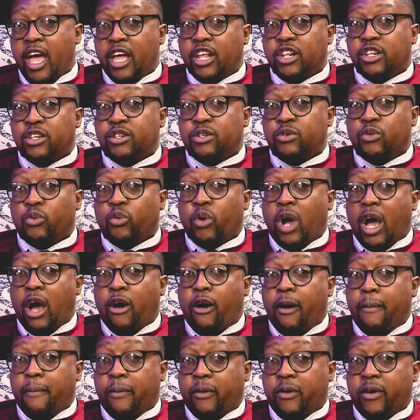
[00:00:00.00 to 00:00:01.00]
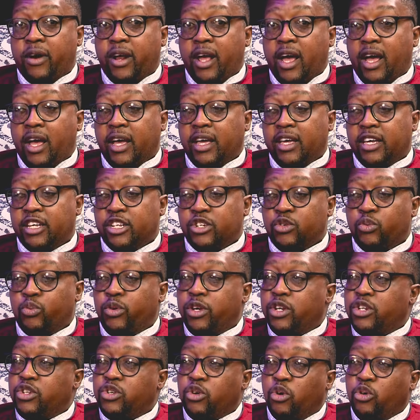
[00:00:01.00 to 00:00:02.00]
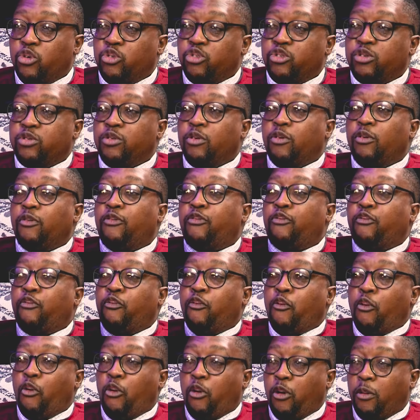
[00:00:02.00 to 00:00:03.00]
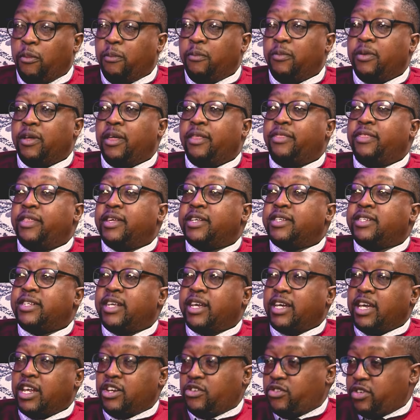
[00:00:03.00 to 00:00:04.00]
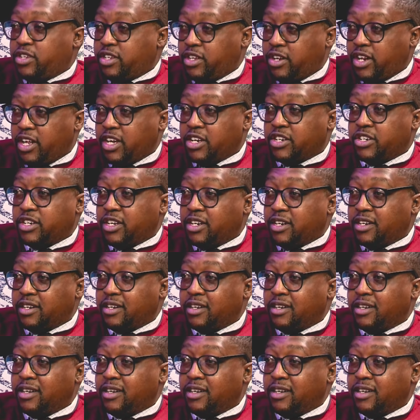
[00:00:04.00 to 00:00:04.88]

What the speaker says: And our prayer is we don't form the second resurrection.